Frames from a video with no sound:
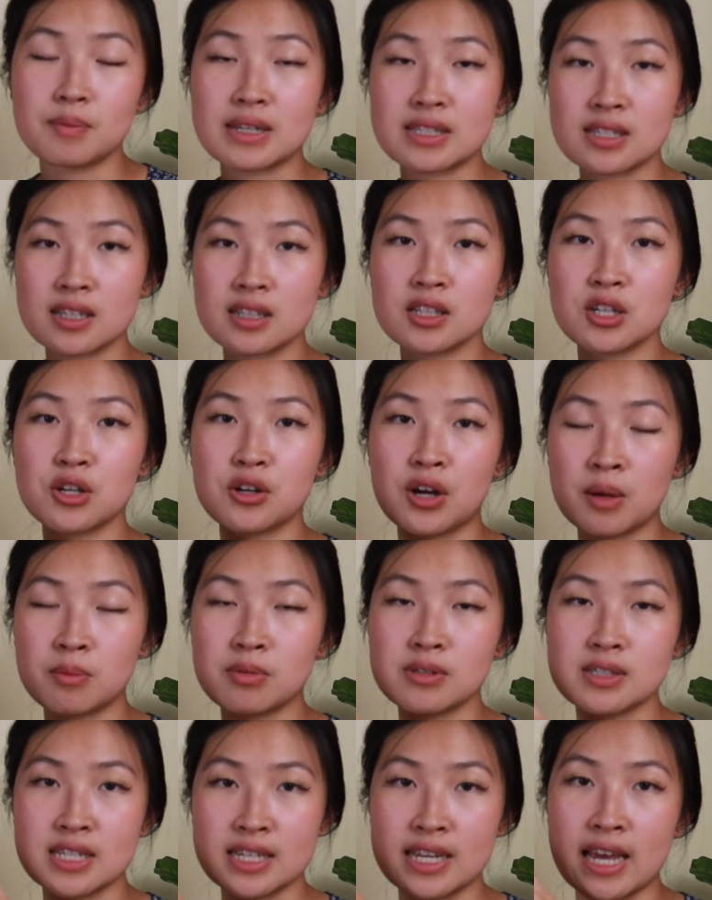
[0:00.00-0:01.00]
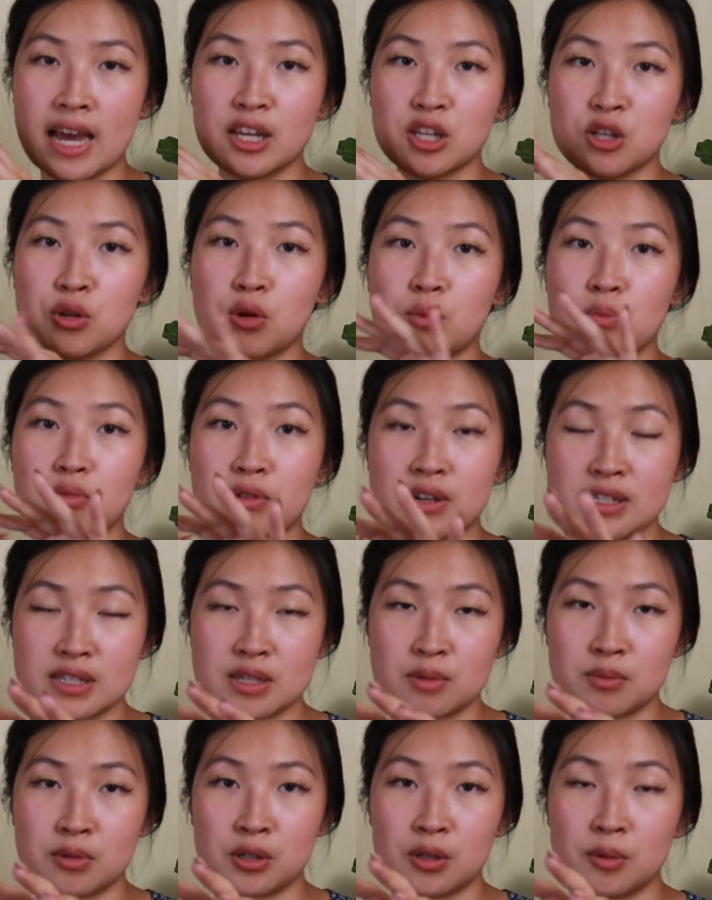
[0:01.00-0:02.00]
basically you're able to get your
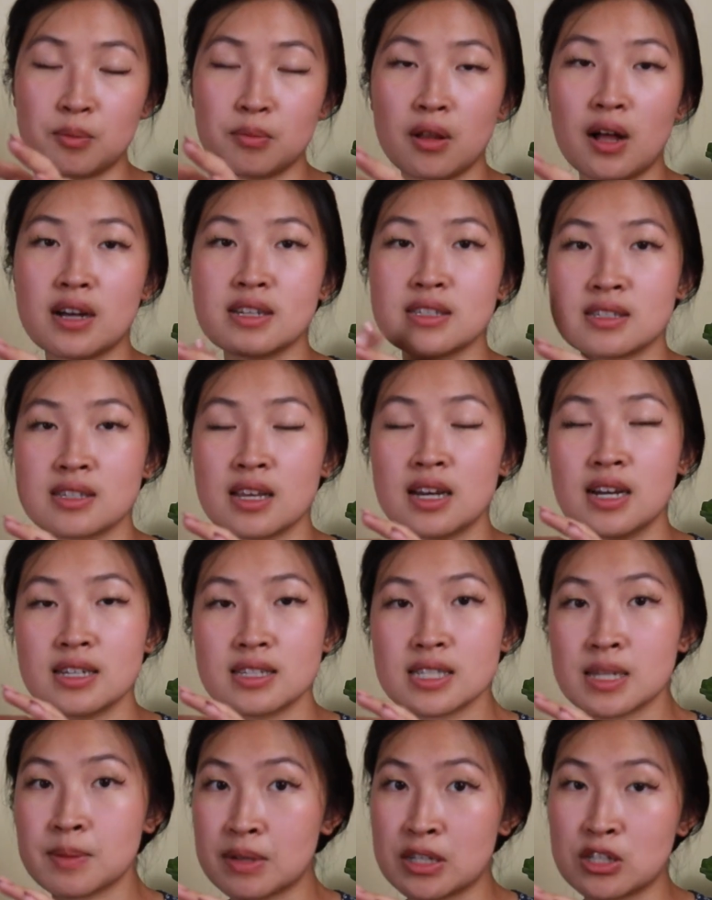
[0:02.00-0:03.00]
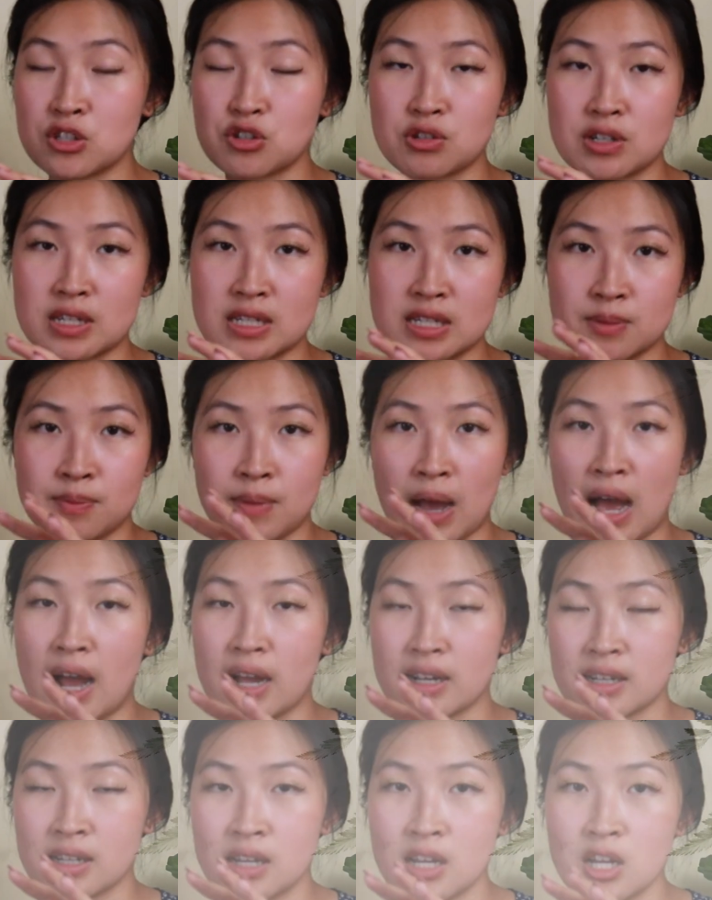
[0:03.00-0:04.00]
principal plus some interest
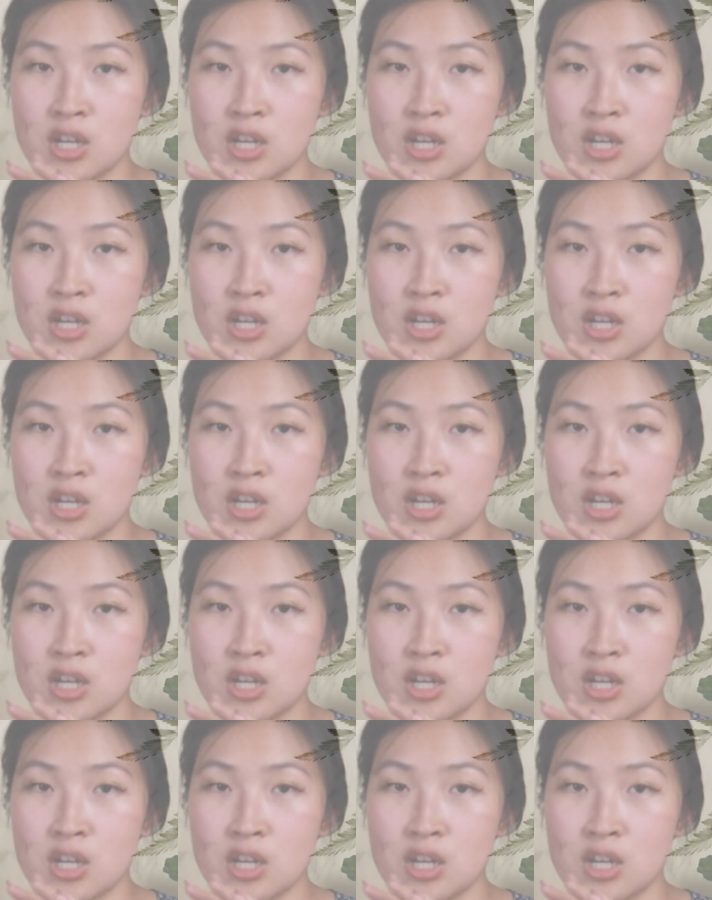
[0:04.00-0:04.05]
back.